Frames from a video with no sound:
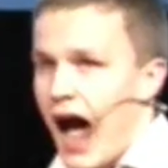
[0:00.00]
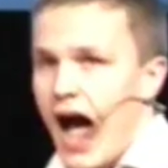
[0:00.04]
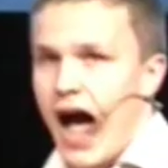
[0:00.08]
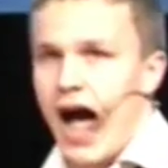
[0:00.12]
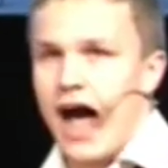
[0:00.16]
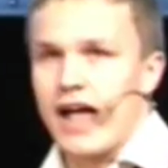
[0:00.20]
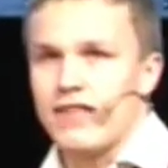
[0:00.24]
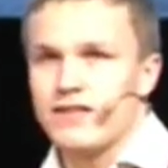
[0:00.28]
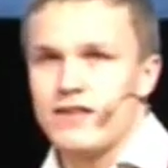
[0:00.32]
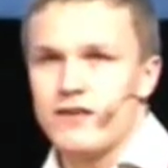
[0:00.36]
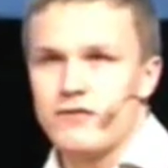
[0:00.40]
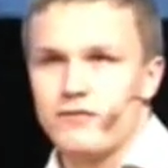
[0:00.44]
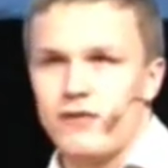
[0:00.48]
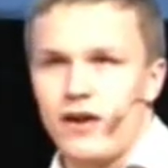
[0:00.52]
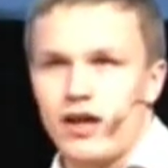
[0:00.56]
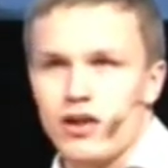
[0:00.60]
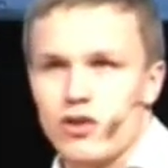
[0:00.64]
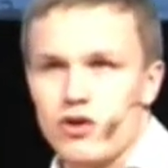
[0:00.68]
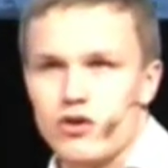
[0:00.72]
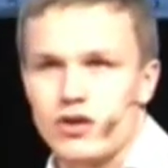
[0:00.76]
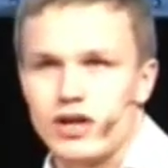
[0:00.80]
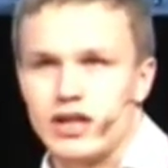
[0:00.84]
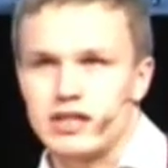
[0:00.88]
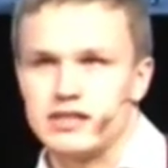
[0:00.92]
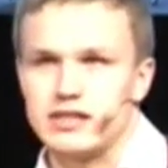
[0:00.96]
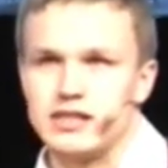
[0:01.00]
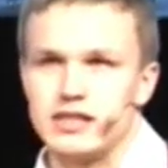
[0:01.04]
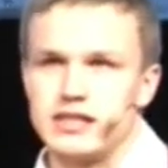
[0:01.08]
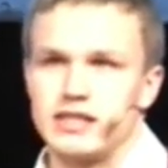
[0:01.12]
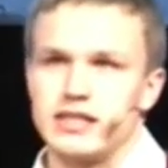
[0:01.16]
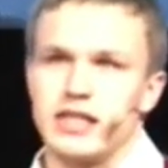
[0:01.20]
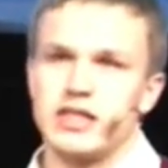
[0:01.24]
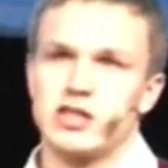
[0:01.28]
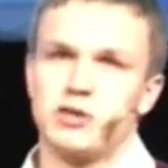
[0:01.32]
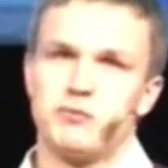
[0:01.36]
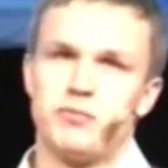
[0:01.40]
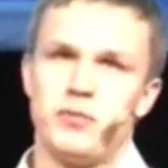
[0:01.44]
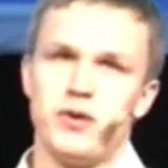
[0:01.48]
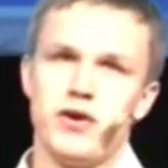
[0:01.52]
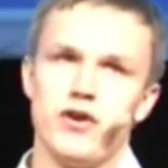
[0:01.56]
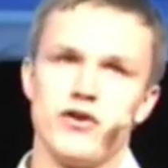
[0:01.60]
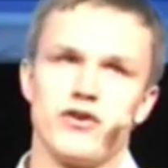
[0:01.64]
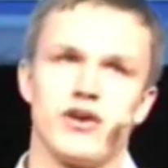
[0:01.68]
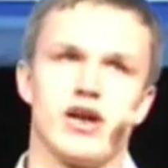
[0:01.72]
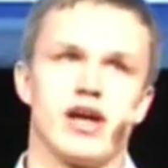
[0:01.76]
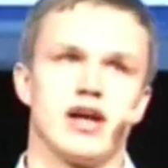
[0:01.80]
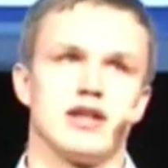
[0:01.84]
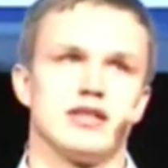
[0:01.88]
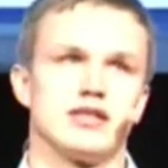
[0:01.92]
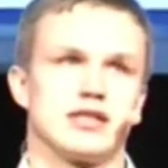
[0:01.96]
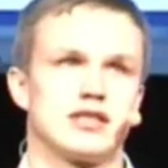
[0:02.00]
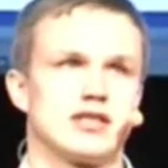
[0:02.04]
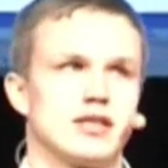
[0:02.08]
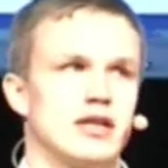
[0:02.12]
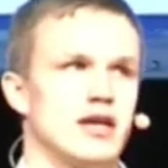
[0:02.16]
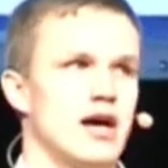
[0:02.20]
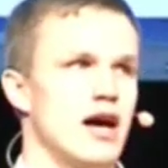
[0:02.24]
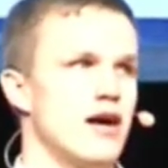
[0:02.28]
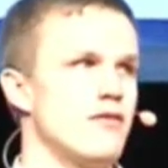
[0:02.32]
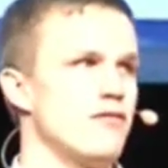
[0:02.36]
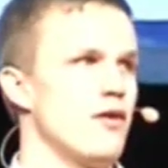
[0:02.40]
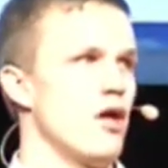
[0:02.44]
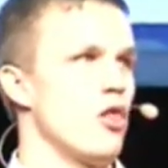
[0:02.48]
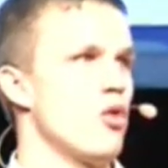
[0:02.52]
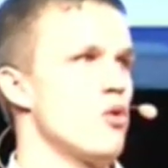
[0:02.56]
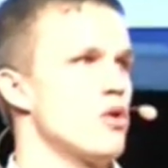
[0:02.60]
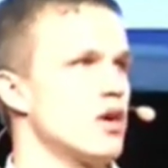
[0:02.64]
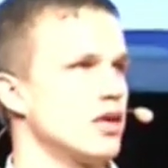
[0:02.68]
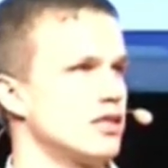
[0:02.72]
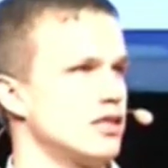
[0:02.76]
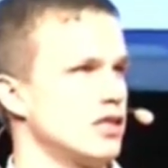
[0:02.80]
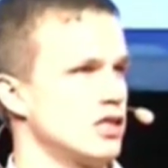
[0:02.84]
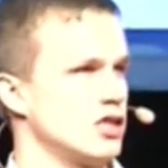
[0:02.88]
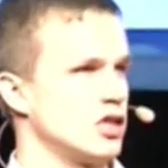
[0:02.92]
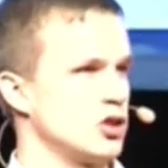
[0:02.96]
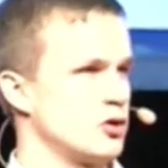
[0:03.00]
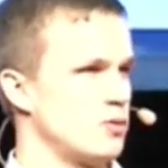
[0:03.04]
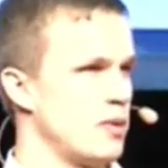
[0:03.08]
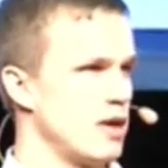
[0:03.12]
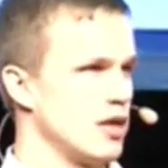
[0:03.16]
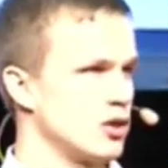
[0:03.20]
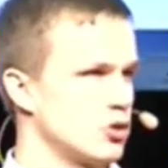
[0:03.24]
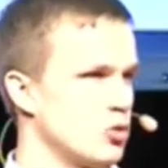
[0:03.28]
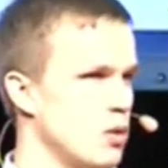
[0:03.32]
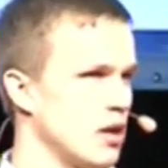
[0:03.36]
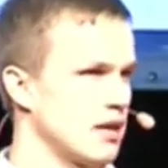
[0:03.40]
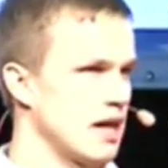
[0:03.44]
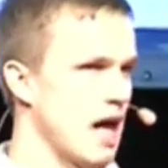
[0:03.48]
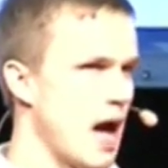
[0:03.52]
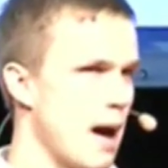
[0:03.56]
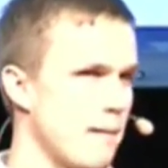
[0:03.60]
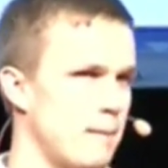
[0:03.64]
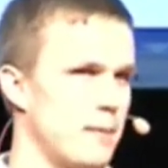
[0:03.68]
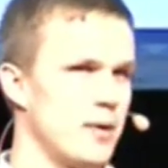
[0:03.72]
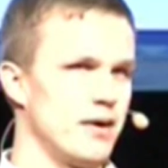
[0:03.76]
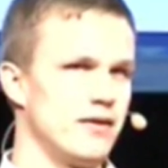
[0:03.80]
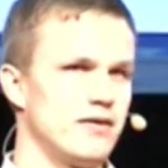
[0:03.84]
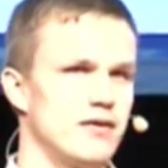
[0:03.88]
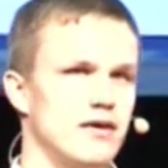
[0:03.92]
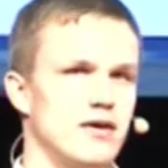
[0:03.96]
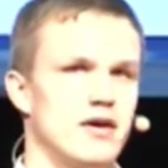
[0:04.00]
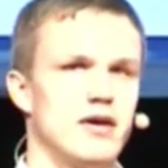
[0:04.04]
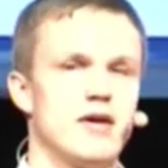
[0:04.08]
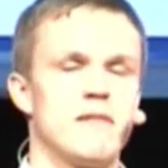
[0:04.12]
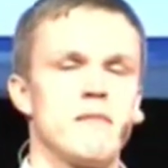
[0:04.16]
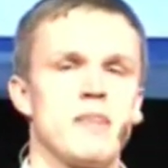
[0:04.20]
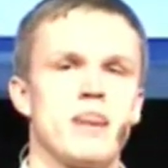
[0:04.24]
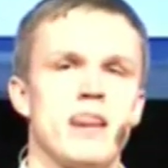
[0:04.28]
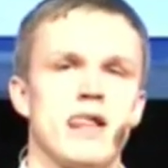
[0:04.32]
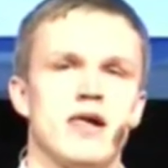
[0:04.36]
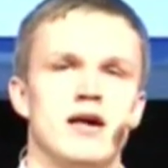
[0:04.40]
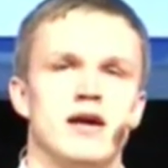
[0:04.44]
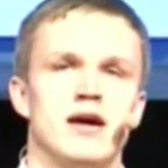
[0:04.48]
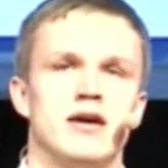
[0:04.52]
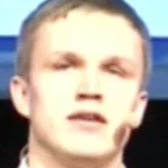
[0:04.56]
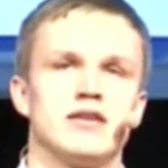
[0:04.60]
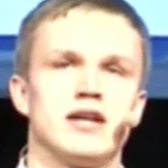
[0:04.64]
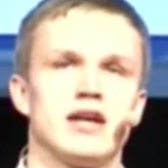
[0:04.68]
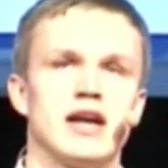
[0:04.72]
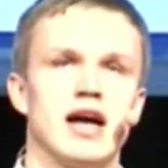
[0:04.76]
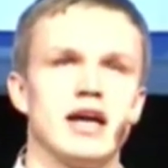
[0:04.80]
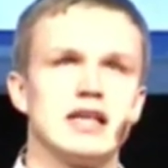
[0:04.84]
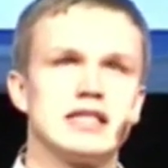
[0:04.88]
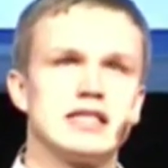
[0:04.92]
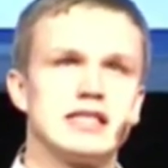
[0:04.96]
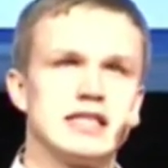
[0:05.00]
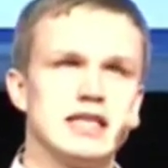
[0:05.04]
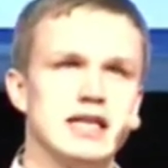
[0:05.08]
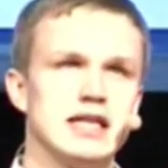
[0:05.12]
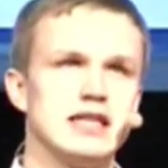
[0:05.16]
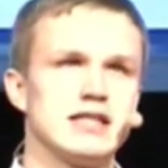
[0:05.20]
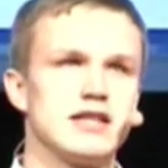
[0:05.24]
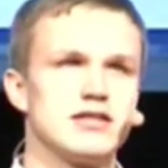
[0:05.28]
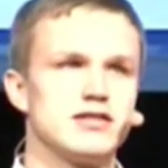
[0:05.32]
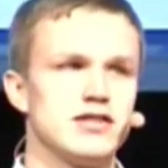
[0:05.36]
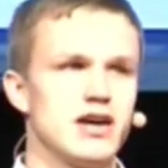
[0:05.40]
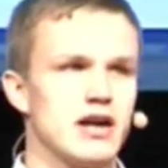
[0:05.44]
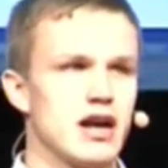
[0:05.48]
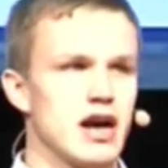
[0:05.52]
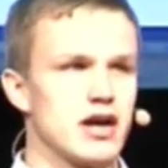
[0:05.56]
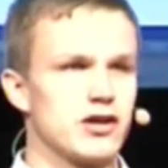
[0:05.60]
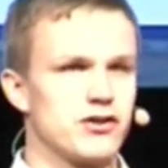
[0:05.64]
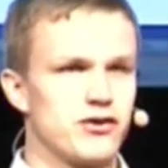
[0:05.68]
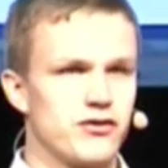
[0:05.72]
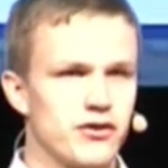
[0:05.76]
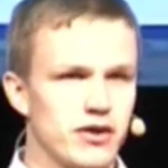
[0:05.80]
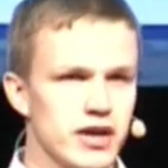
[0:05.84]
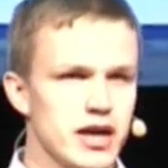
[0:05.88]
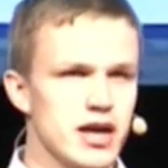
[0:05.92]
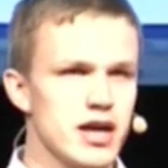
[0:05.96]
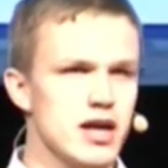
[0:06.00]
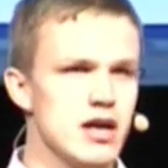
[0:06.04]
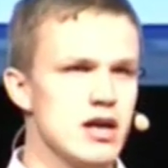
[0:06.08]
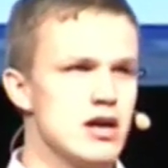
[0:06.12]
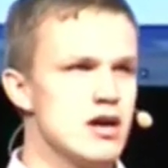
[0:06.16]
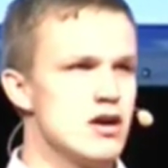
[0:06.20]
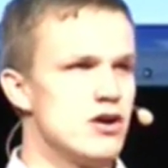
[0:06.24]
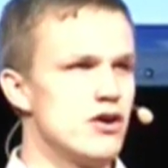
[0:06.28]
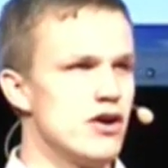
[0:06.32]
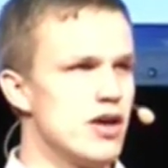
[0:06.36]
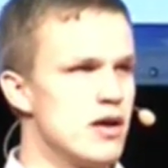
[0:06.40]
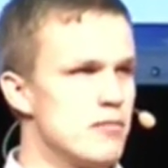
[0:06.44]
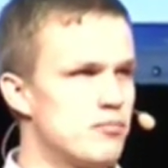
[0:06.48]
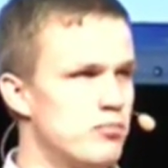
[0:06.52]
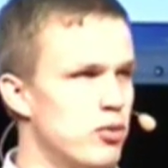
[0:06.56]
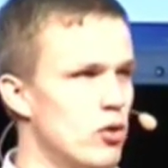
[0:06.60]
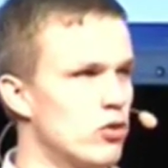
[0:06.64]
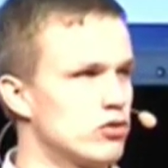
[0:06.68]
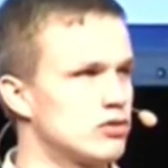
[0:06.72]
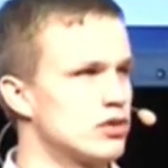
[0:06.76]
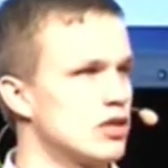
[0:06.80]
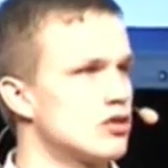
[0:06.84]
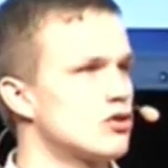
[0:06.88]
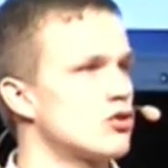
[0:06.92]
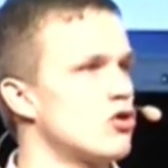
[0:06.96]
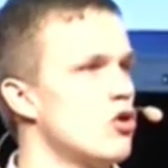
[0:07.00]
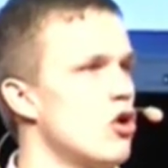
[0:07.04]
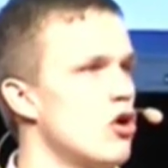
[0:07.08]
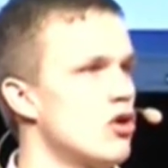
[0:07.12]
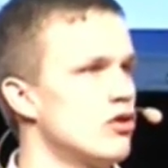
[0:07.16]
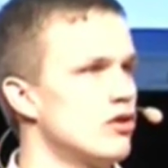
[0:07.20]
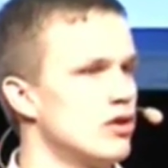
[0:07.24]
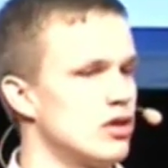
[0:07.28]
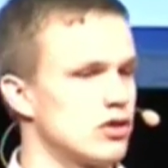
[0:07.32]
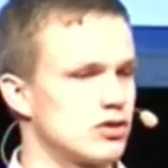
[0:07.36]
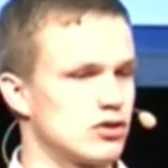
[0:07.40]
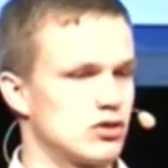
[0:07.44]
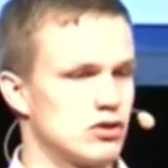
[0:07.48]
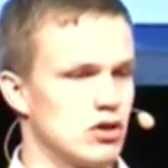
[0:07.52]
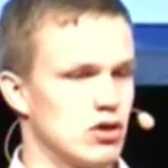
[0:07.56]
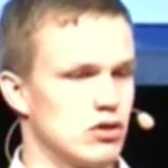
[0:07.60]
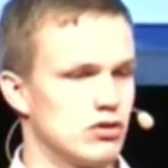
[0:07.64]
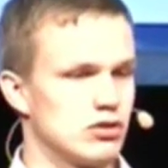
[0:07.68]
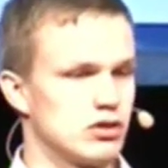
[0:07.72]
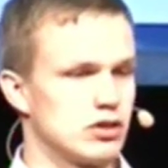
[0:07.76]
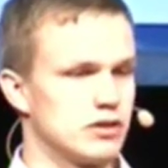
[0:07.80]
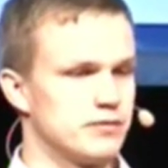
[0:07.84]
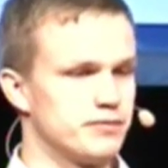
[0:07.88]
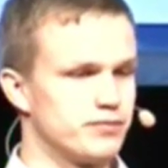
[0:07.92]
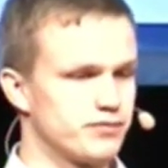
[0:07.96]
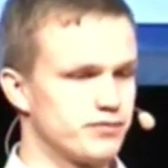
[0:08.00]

And if I look at this experience, what happened, then I see that there are three important cornerstones